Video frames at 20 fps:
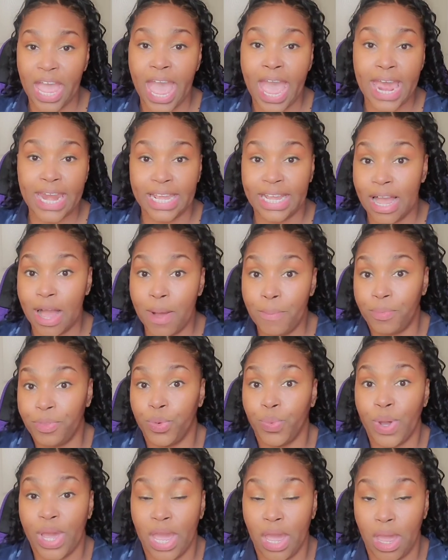adding up
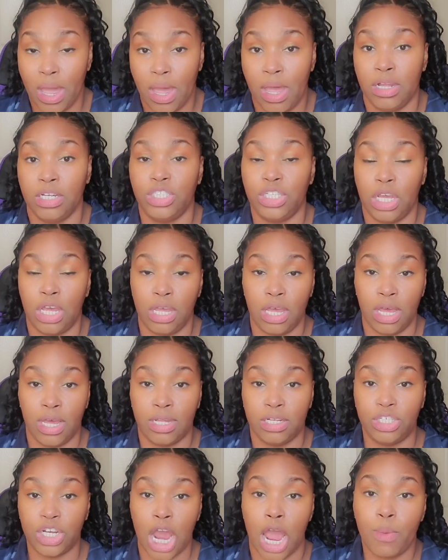the way Ch
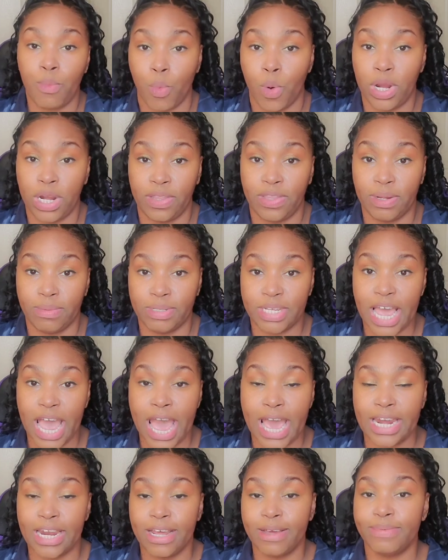uh, Chime wanted them to
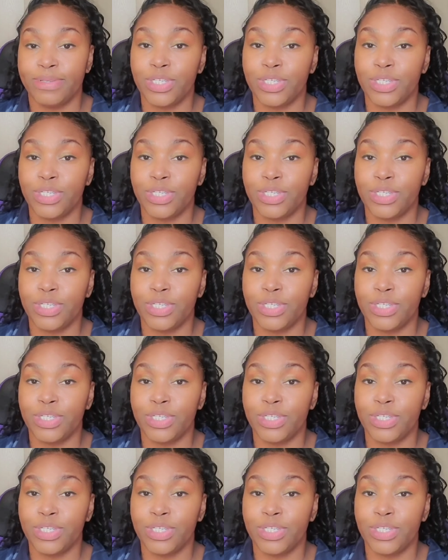add up.